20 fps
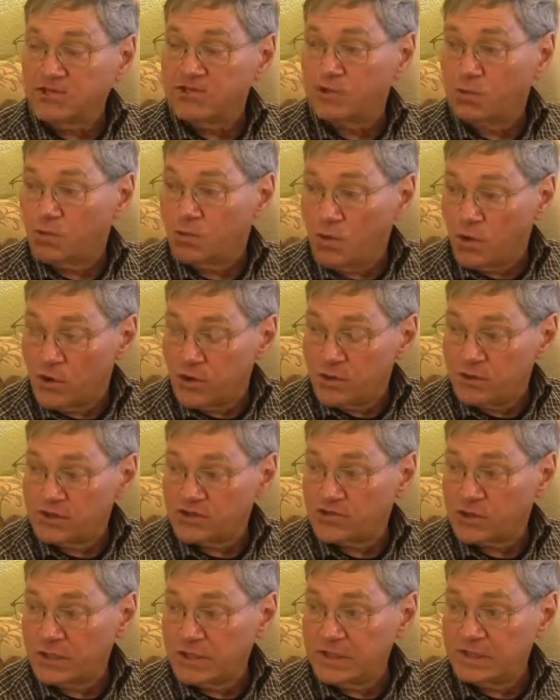so water
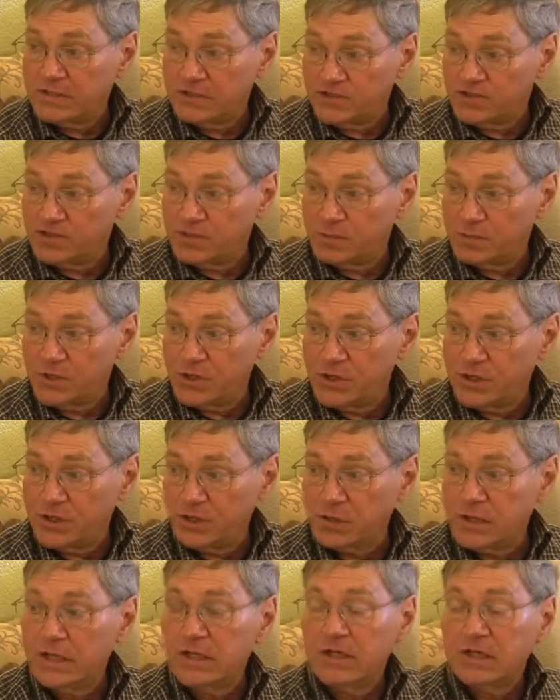is going to
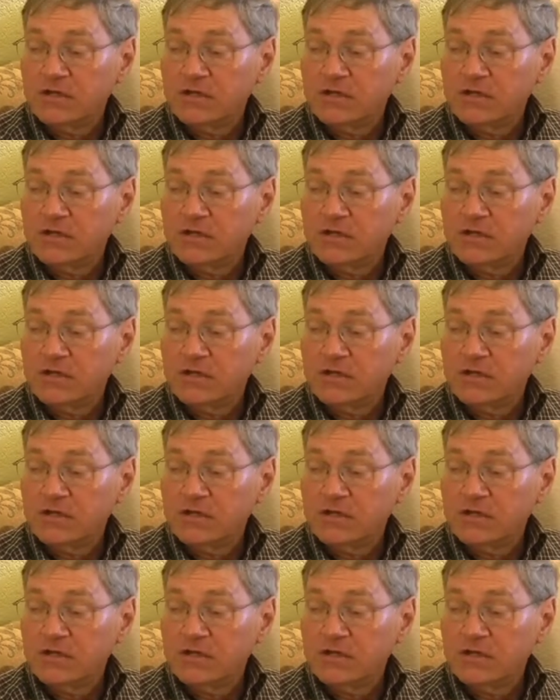disappear.